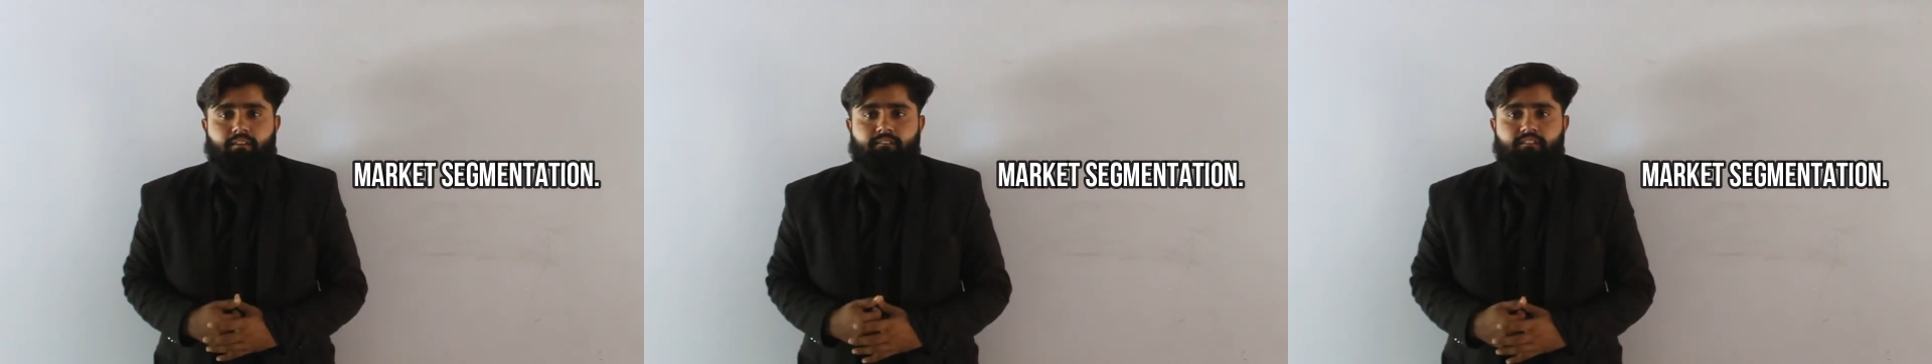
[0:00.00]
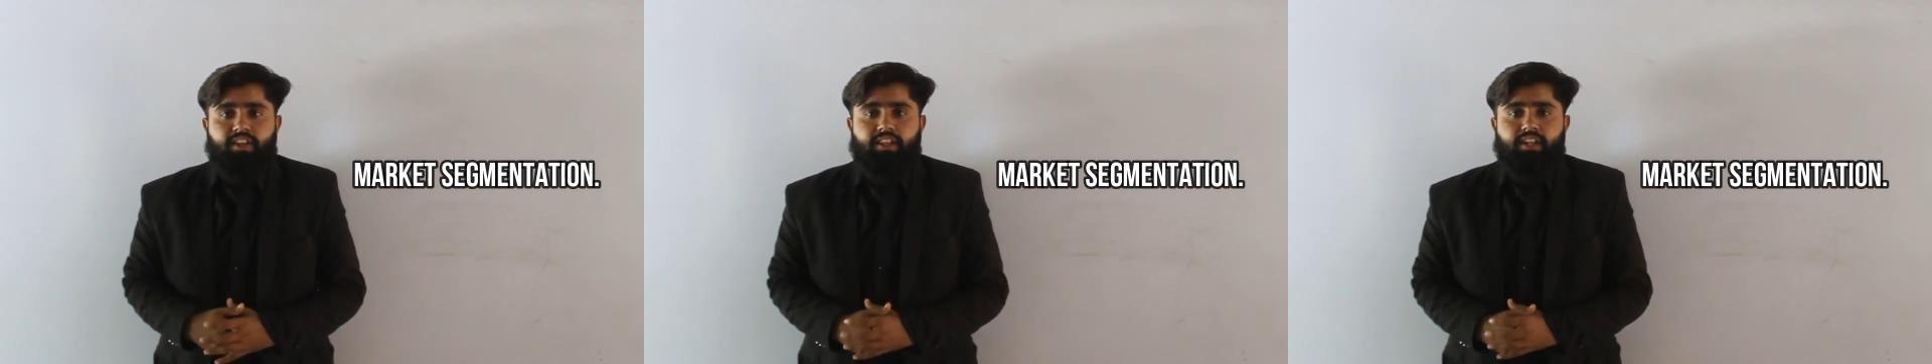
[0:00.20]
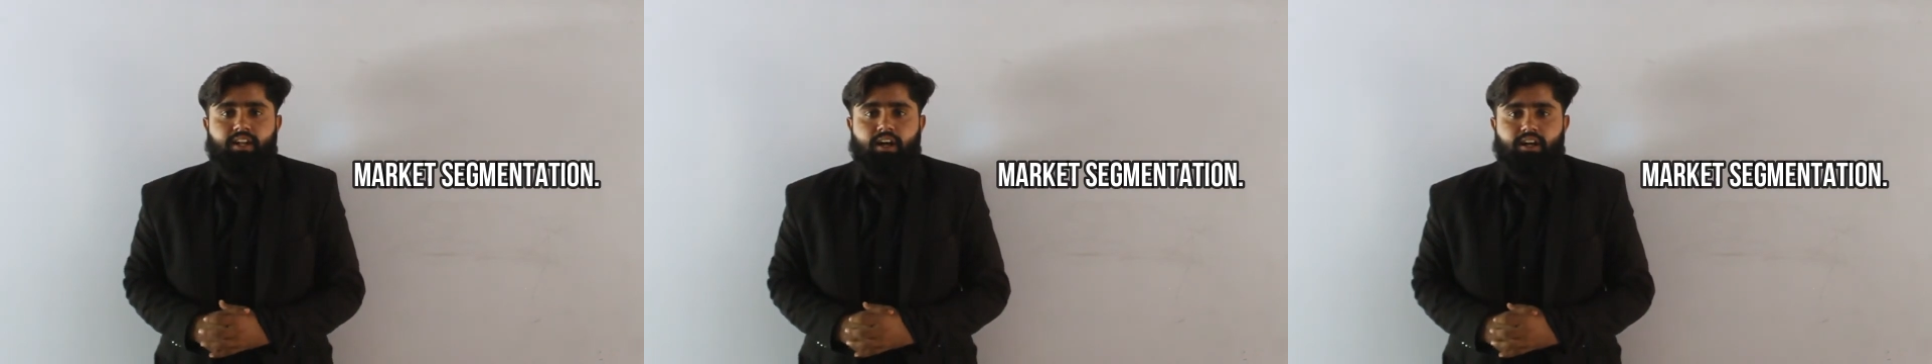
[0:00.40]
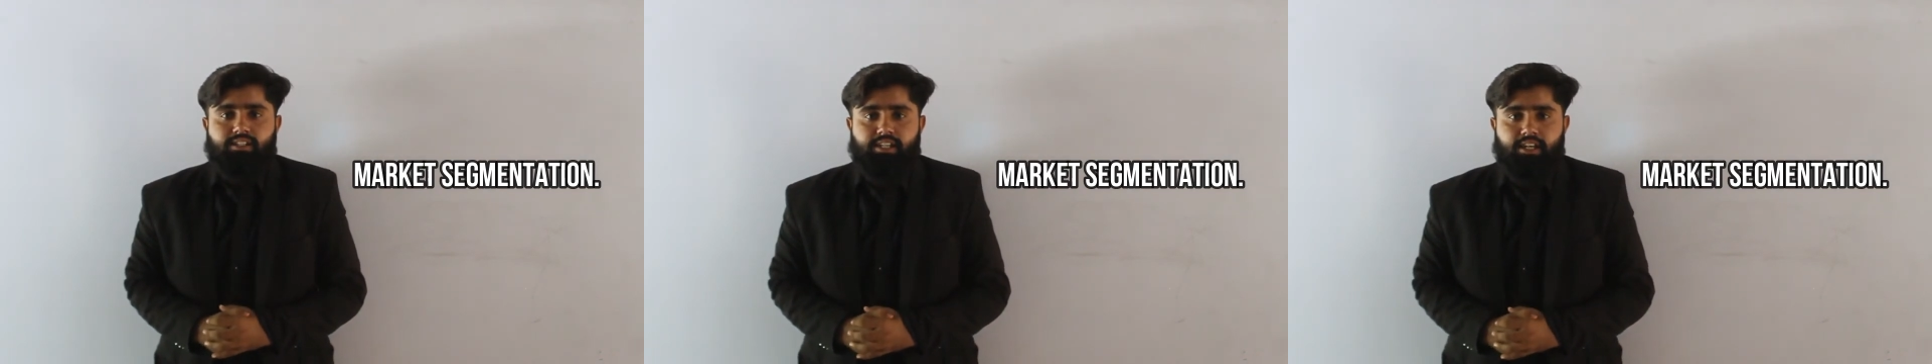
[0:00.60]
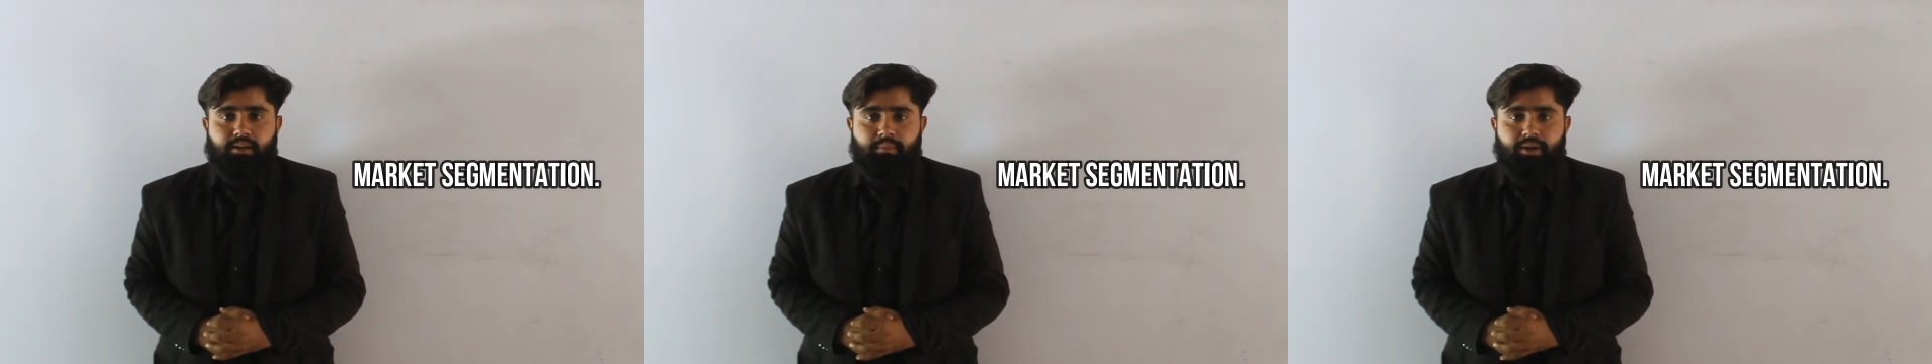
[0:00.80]
within a
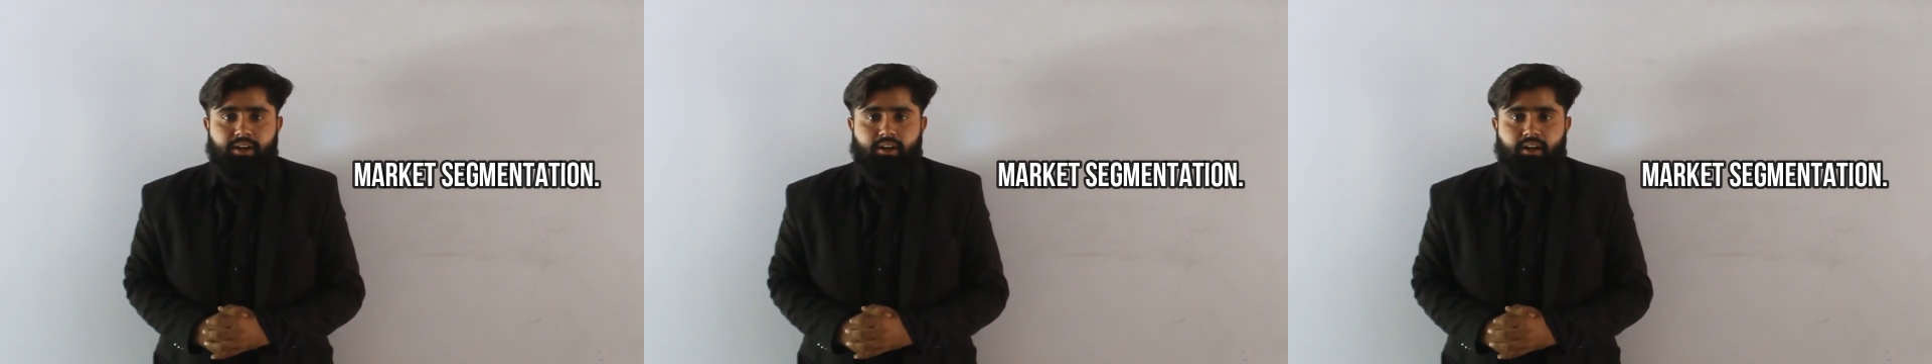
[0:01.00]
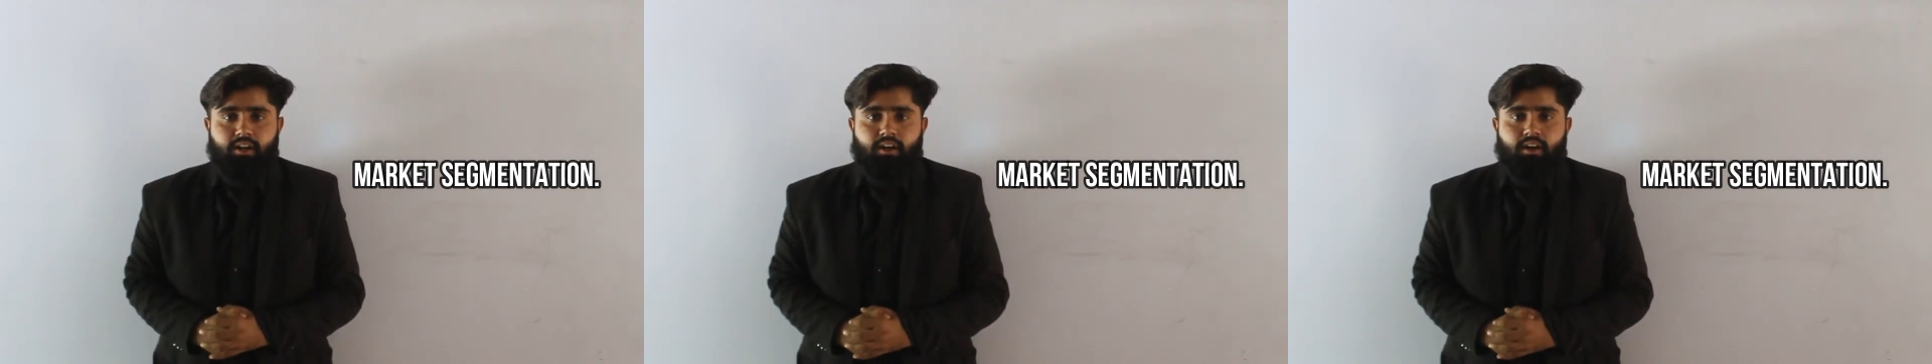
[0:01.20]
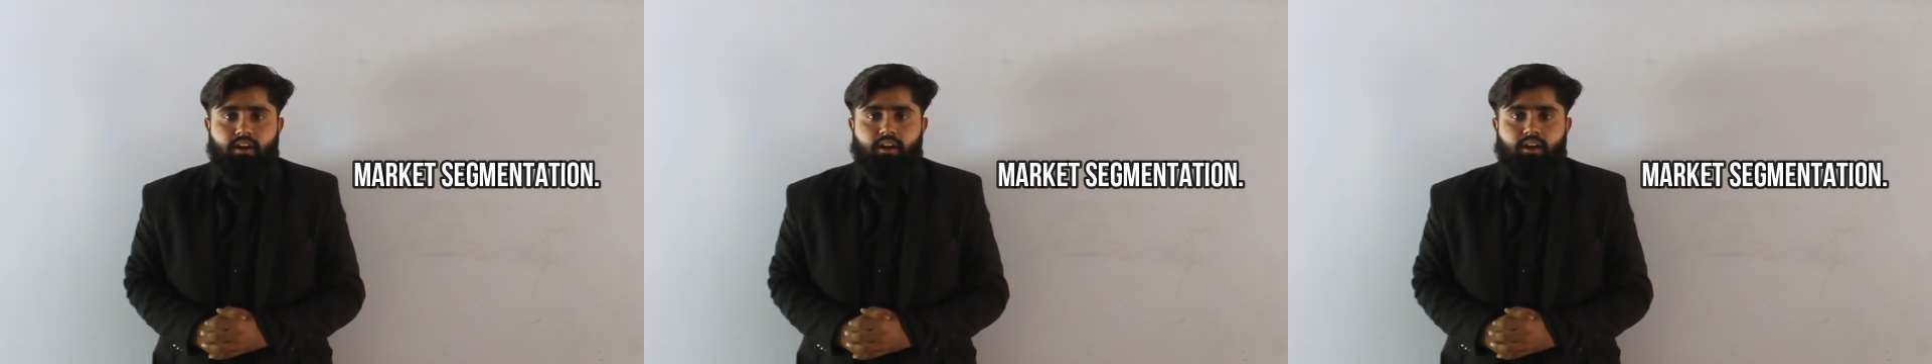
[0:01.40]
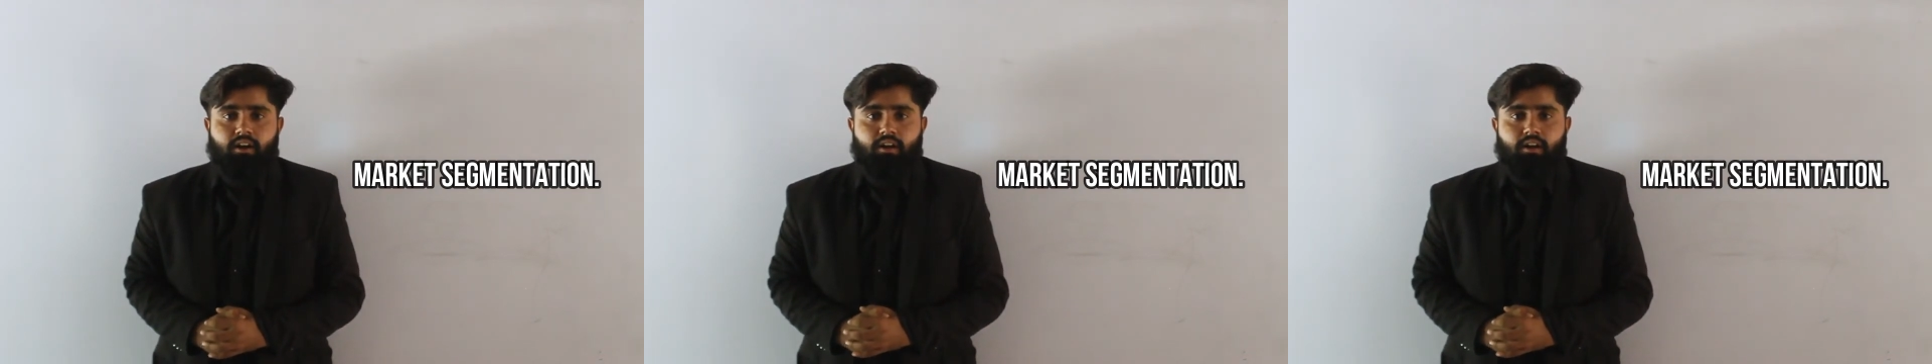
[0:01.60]
segment.